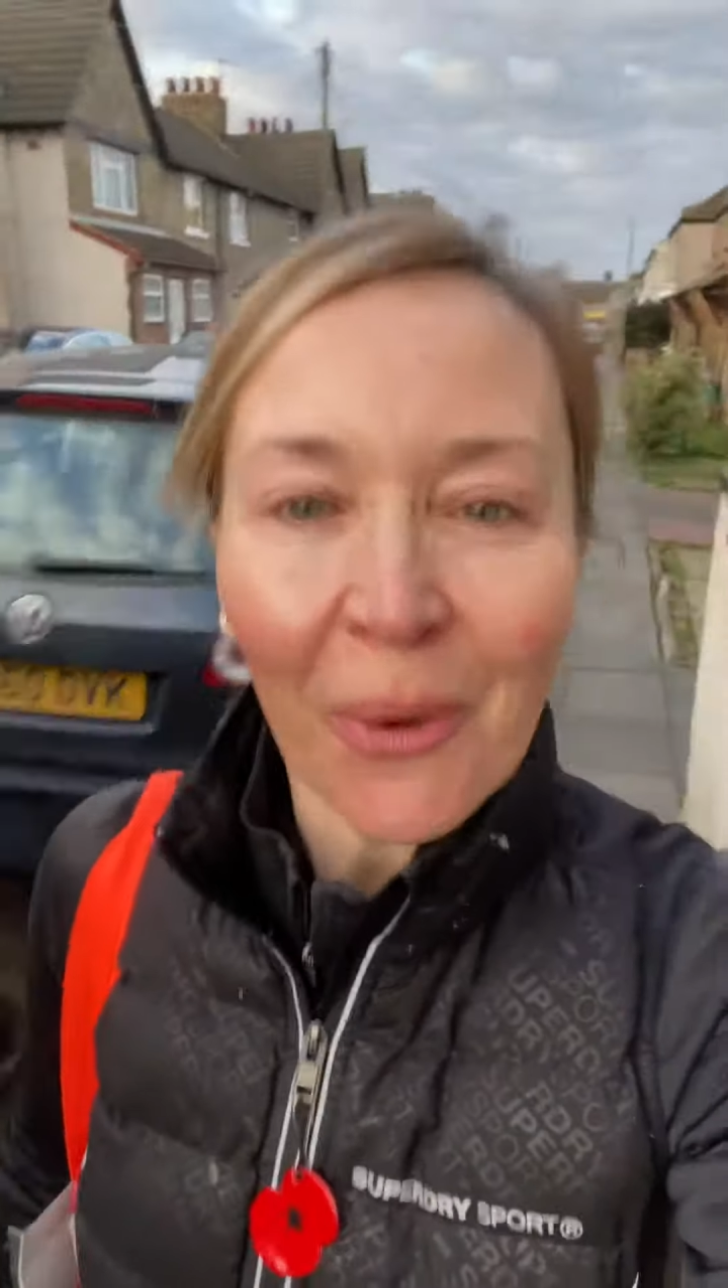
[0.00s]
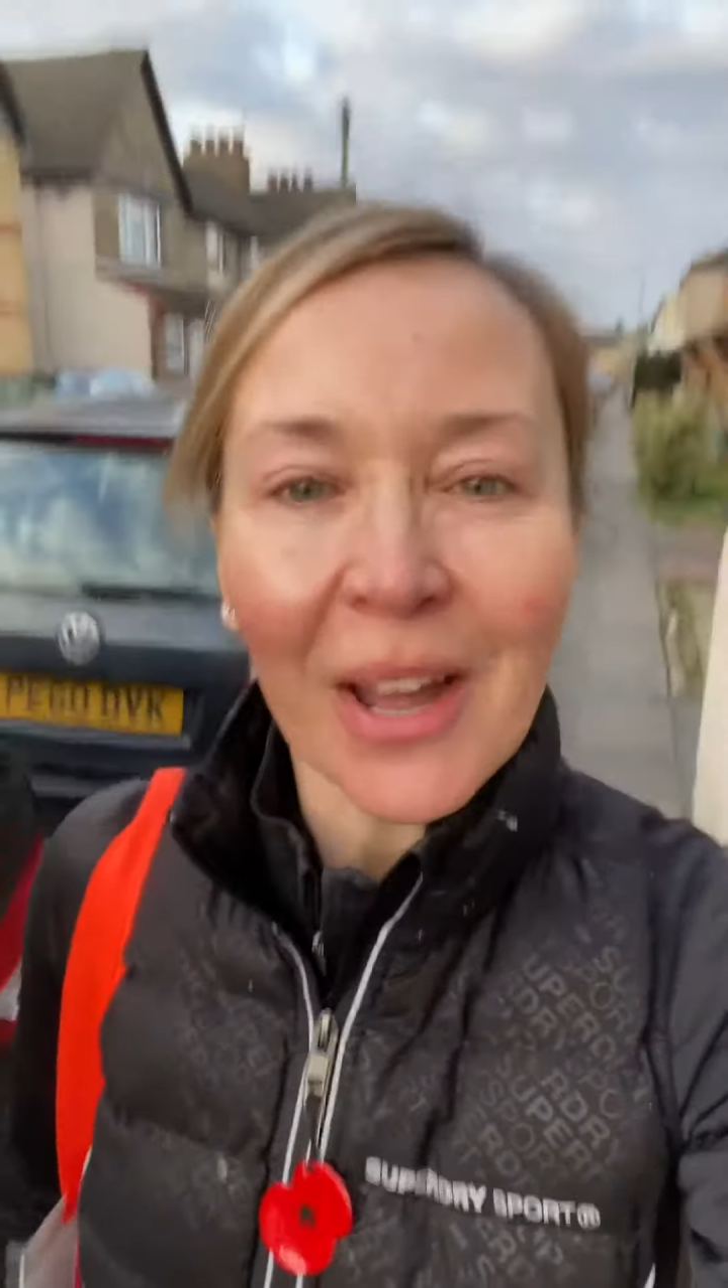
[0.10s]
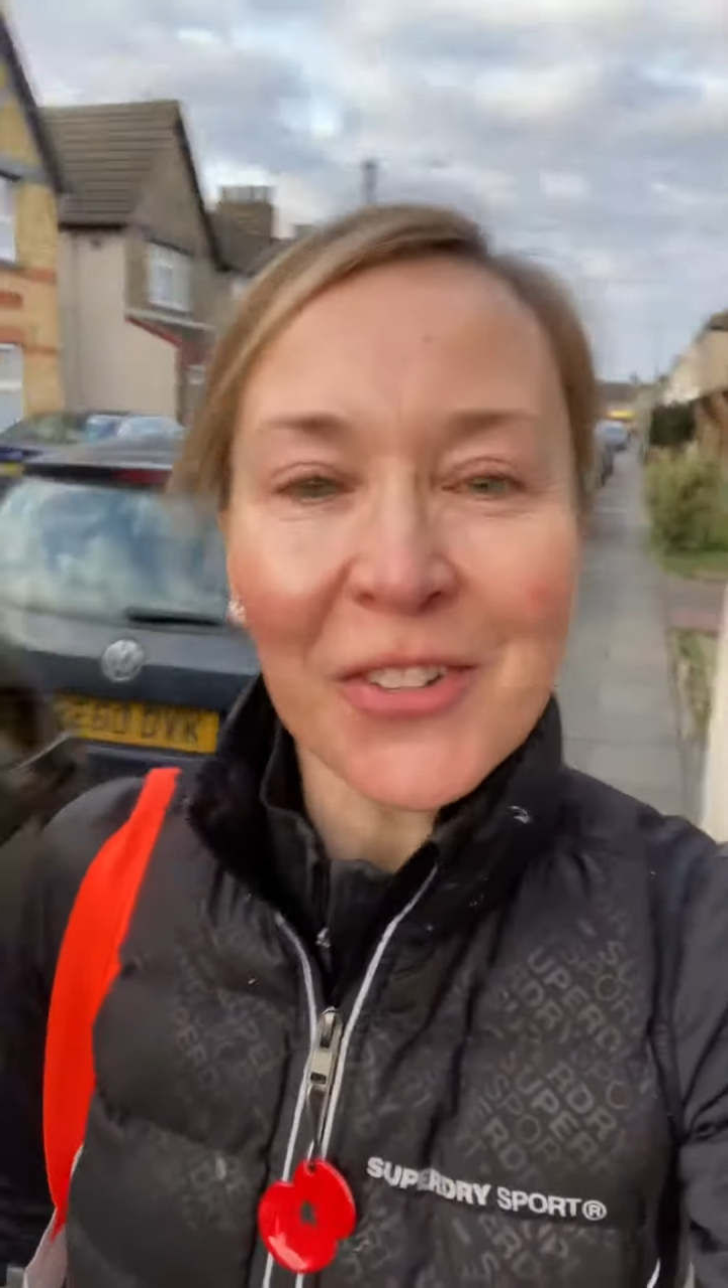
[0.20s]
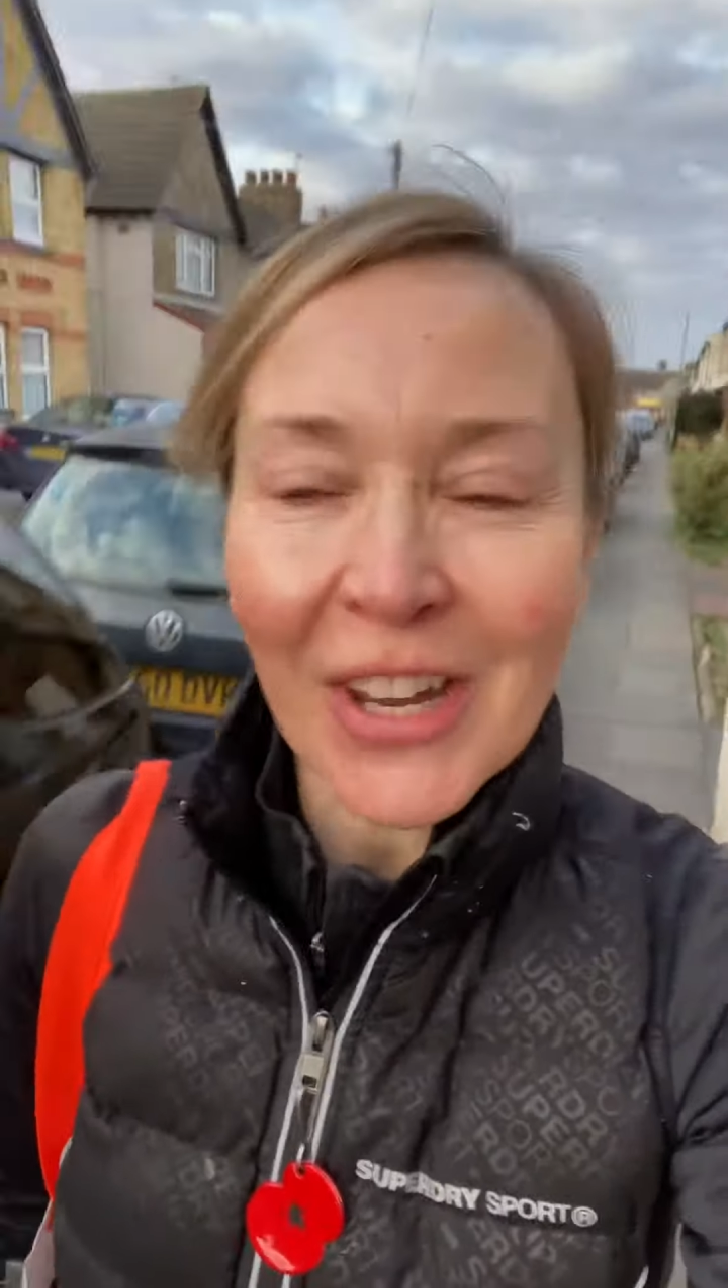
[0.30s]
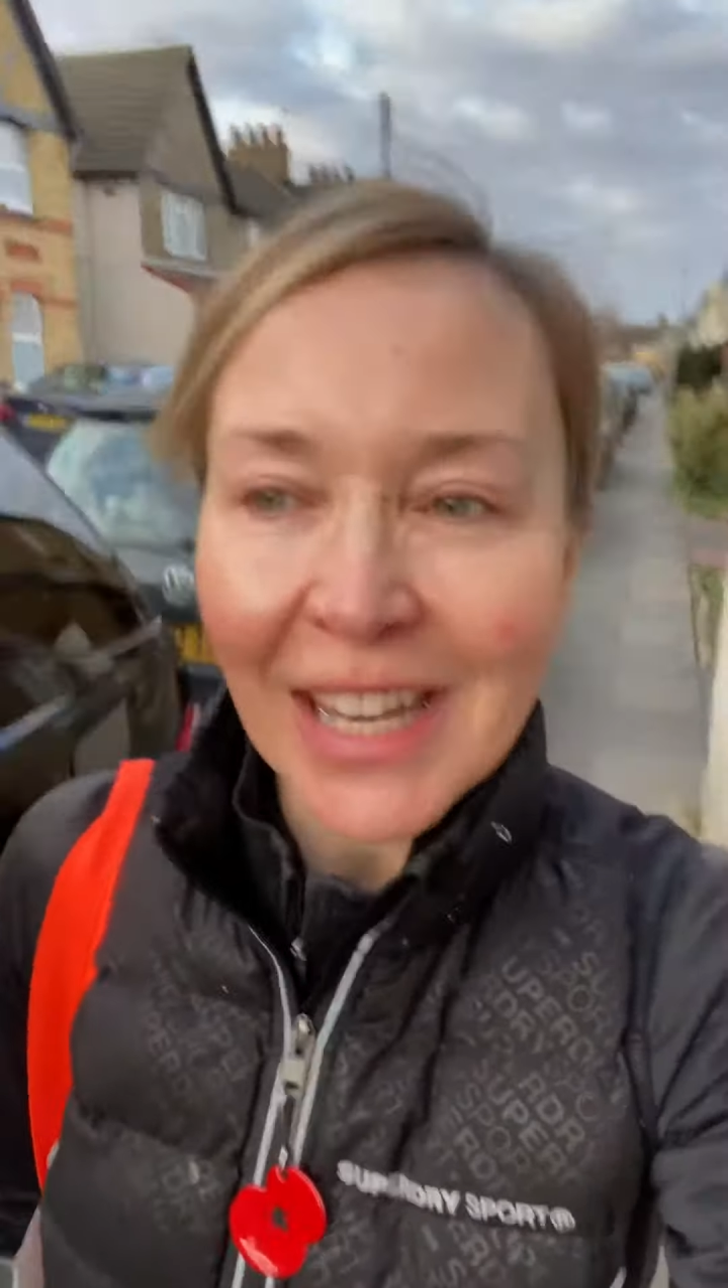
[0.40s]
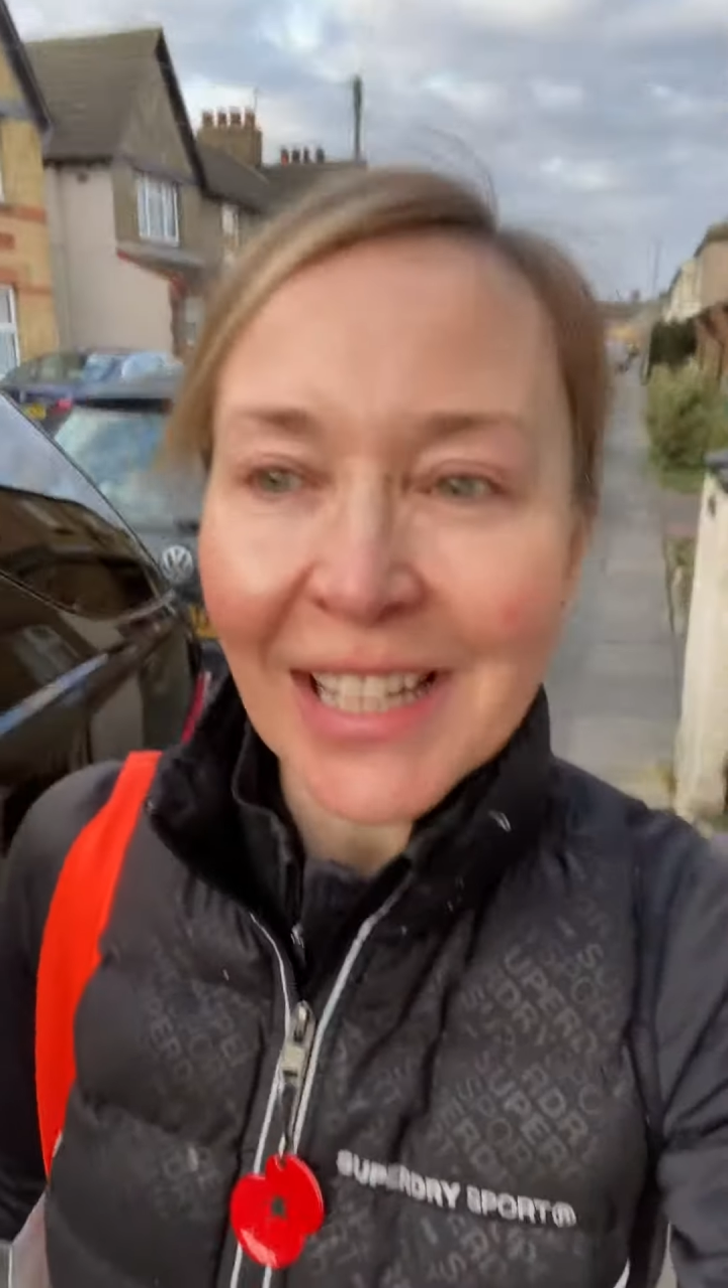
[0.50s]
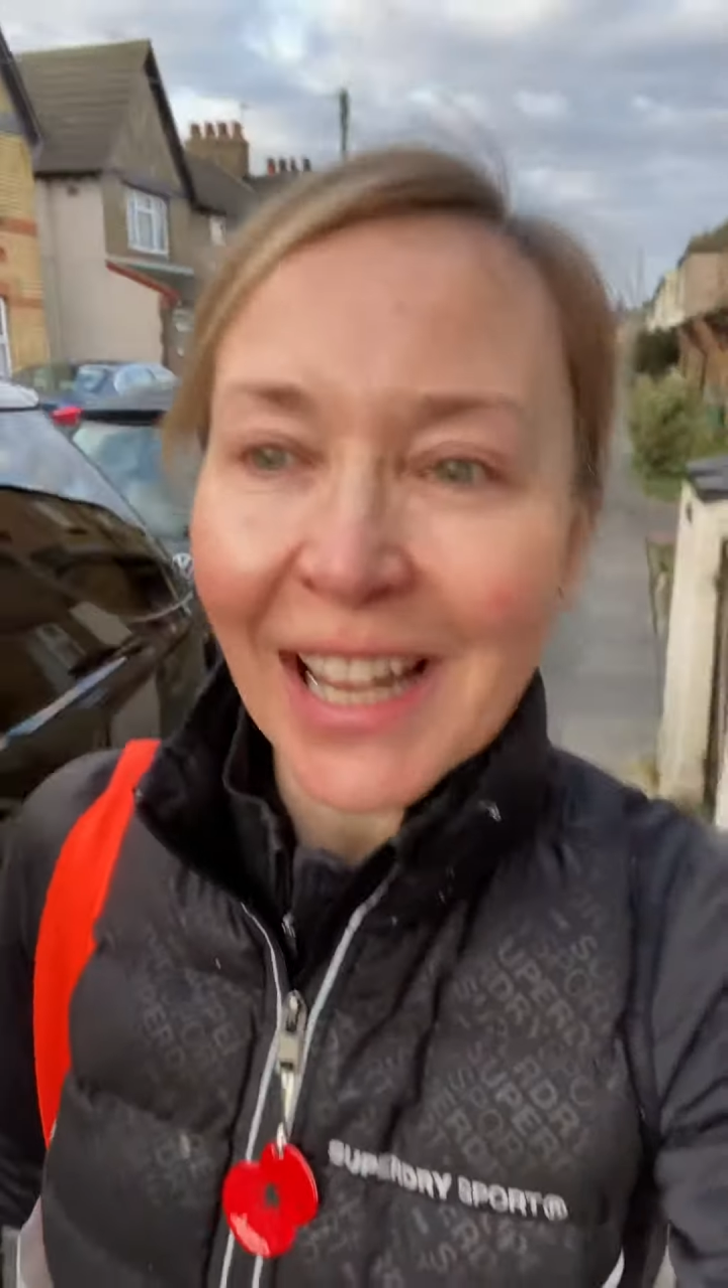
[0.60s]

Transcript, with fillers: I'd check in